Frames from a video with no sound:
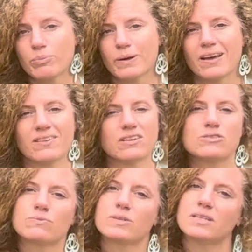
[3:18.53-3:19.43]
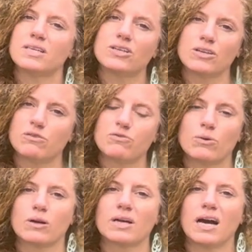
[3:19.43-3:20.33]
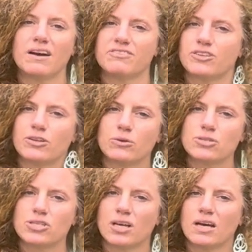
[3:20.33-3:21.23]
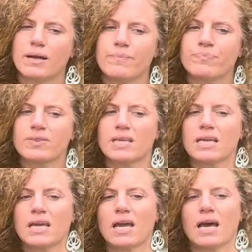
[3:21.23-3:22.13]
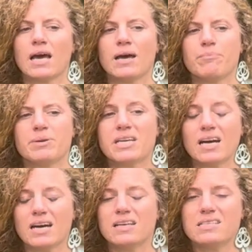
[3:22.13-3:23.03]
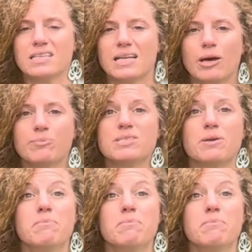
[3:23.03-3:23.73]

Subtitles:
breath, and it's really good for kapha dosha because it helps to